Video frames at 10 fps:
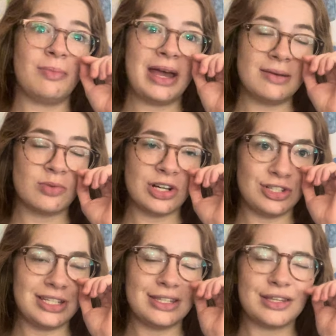
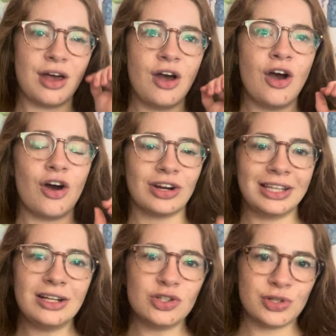Paintbrushes are a
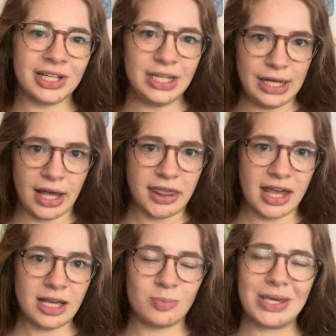little tricky, I
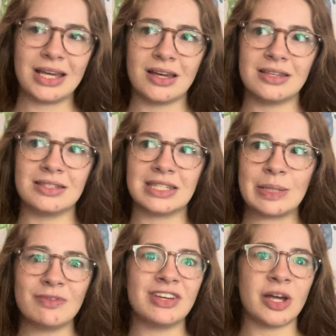think, because
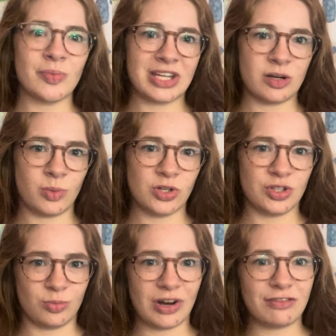some of it comes down to
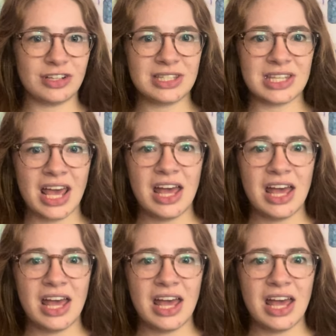personal preference,